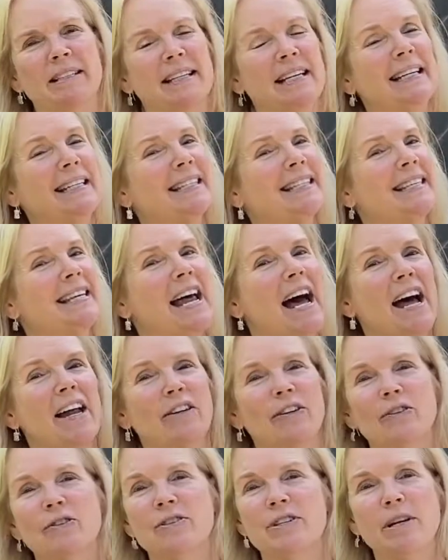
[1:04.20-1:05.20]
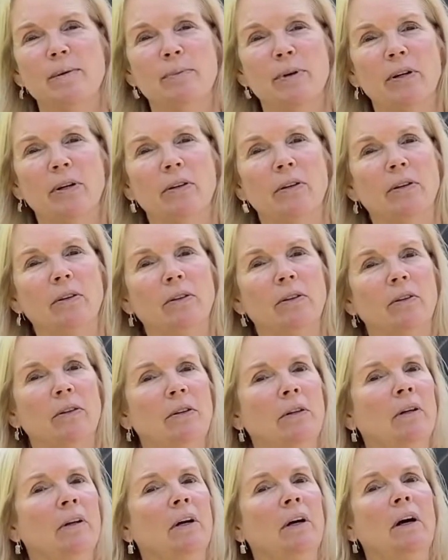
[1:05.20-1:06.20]
It's not your typical
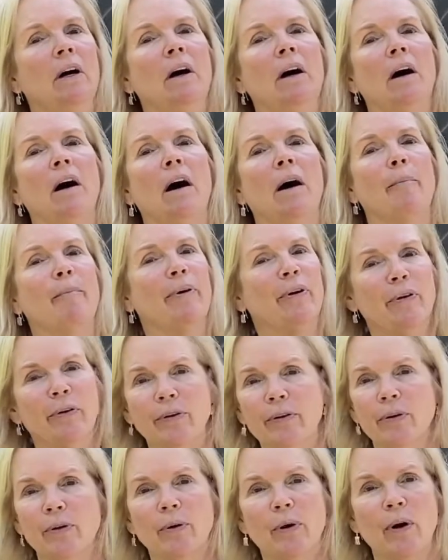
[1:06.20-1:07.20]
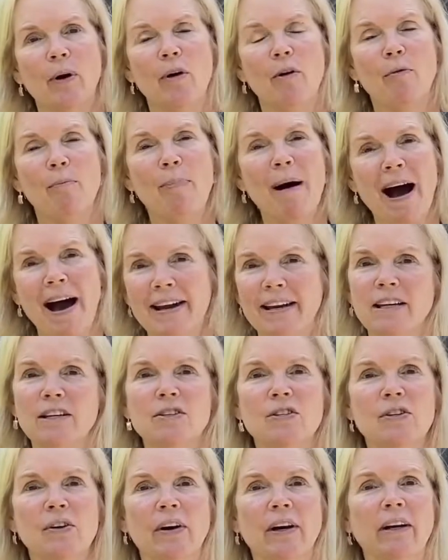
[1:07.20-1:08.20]
Miracle-Gro potting
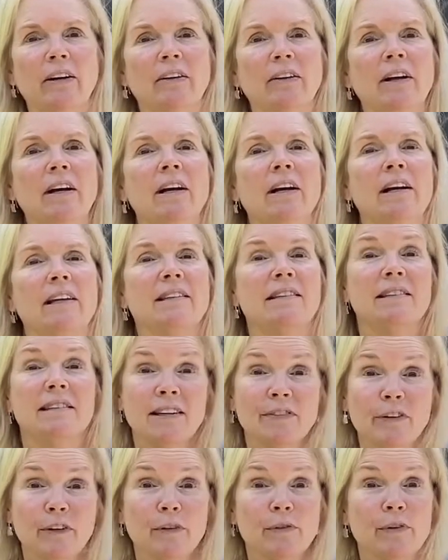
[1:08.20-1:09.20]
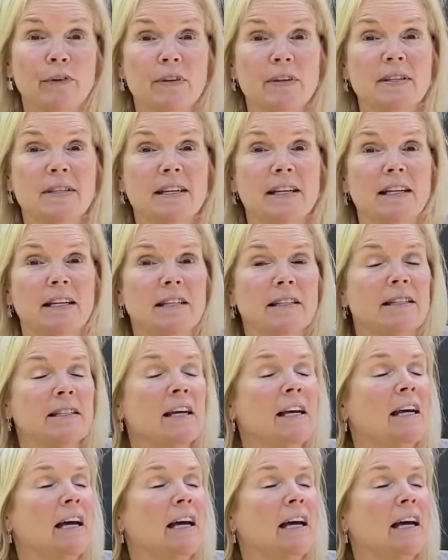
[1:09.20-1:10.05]
soil. It's different for the seeds.